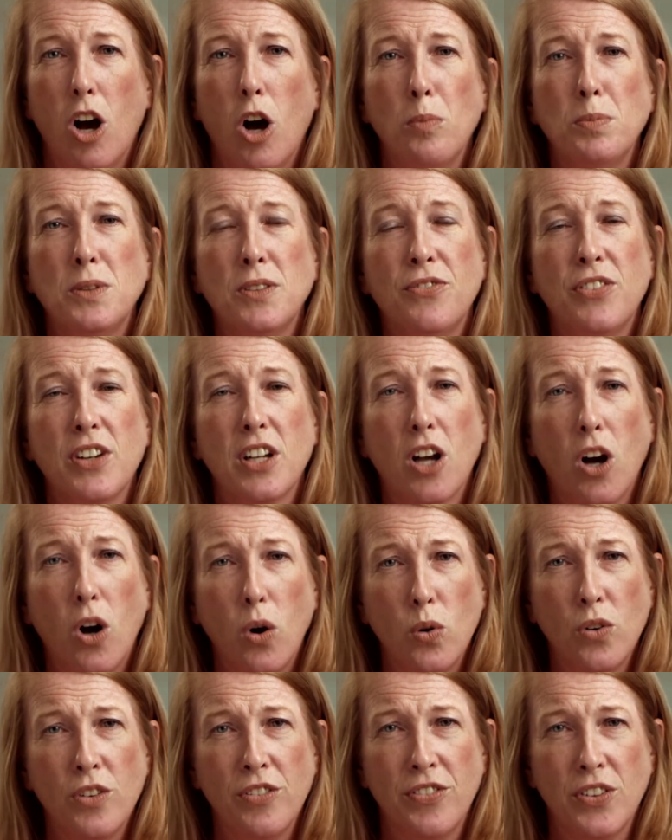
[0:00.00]
Opt for
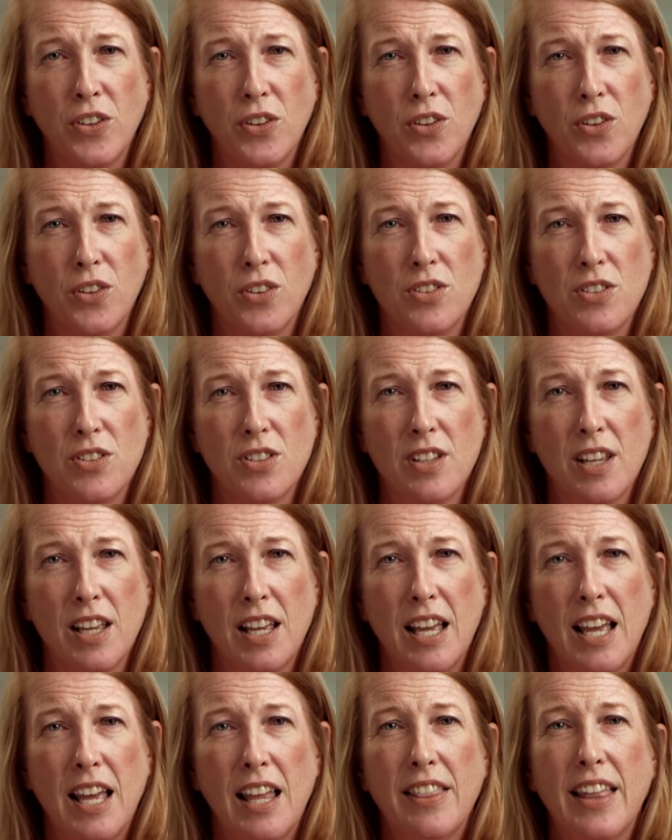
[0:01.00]
cold foods.
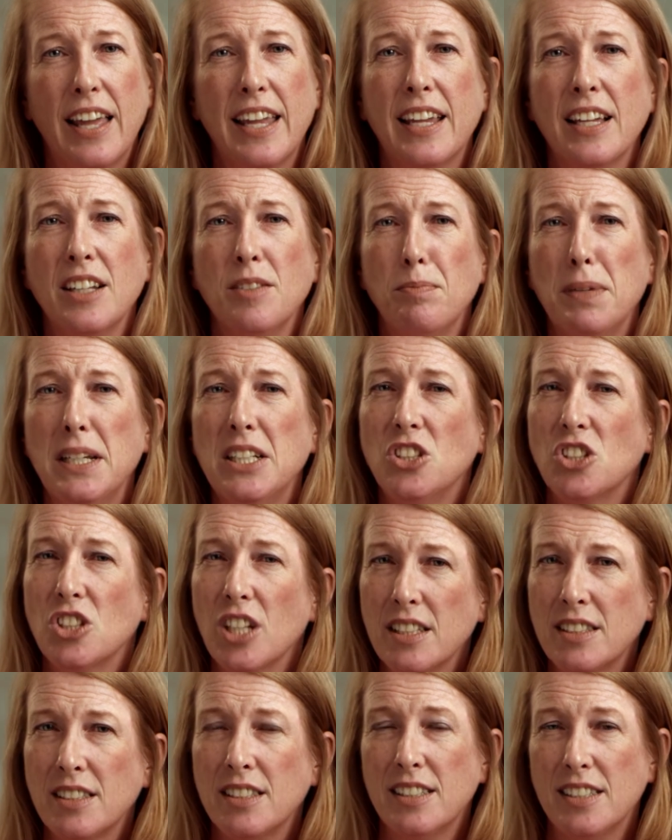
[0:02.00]
They can be
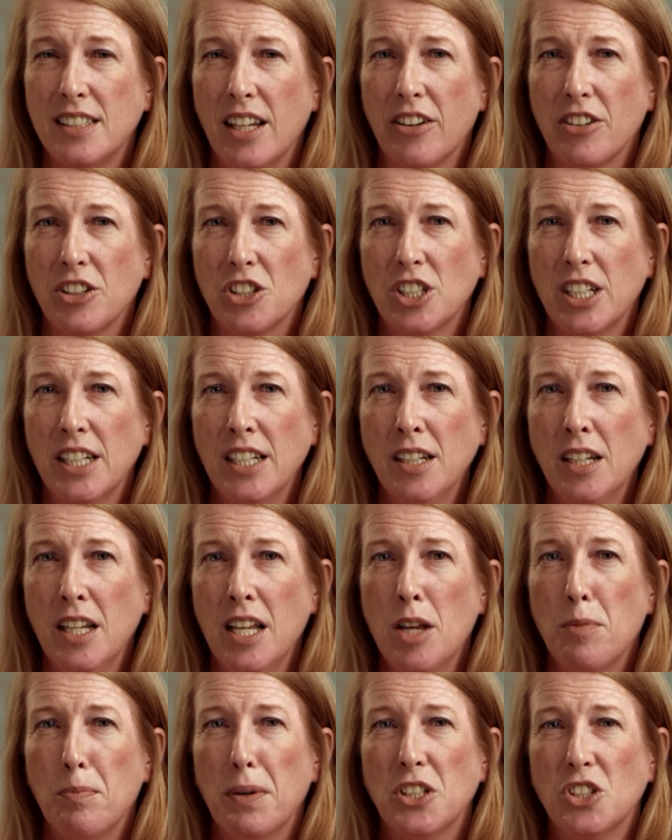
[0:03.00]
just as nourishing,
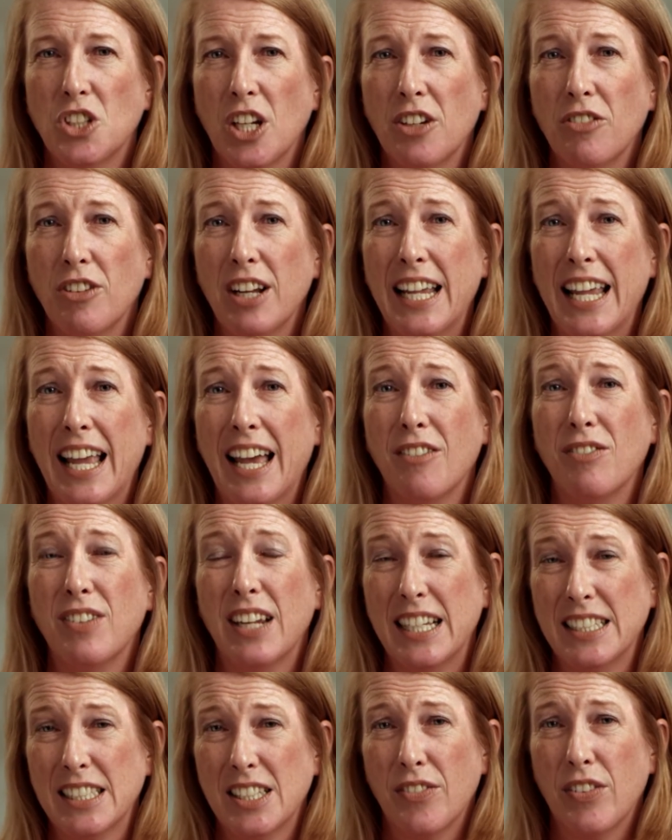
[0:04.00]
but generally have
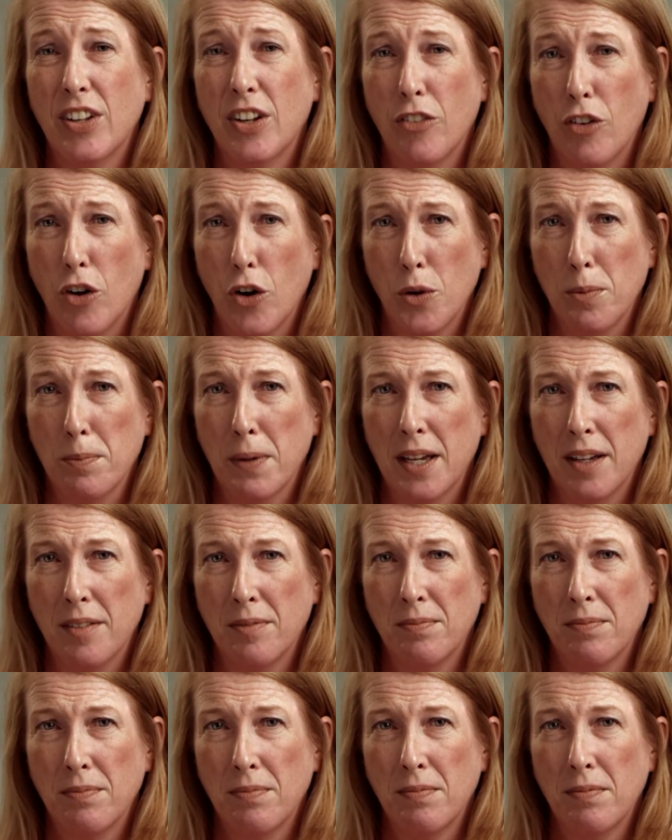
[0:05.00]
less of an aroma.
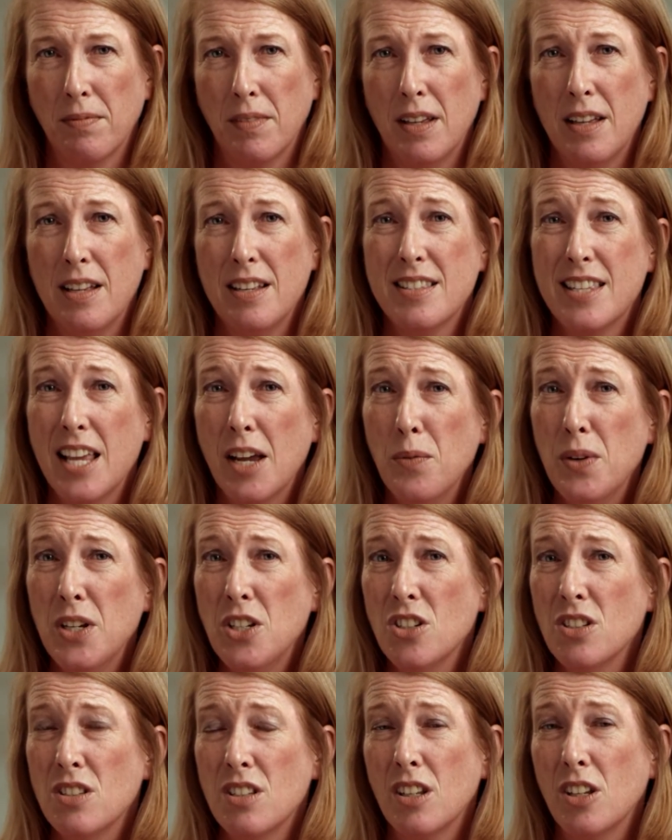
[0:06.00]

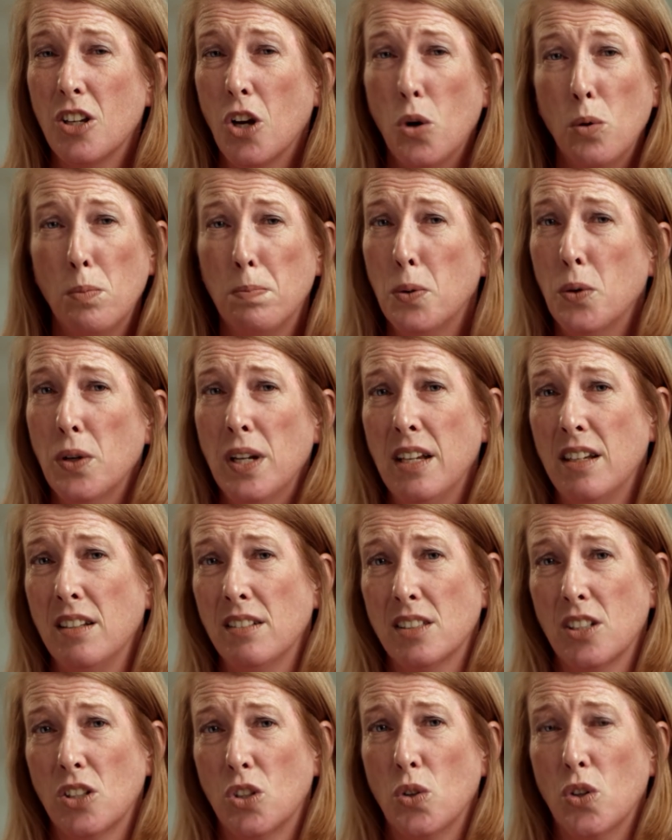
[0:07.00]
Sandwiches and cold
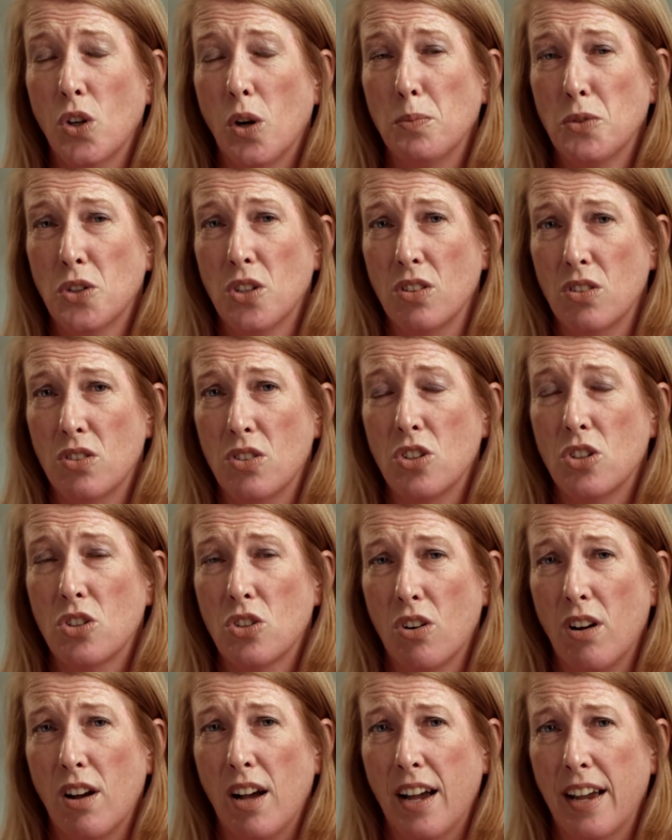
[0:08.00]
puddings are good options to
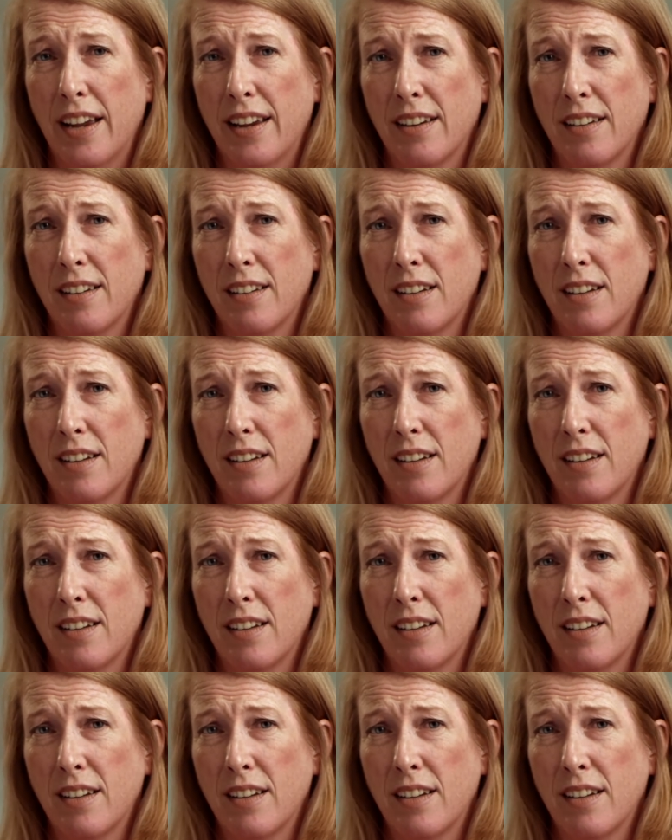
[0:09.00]
try.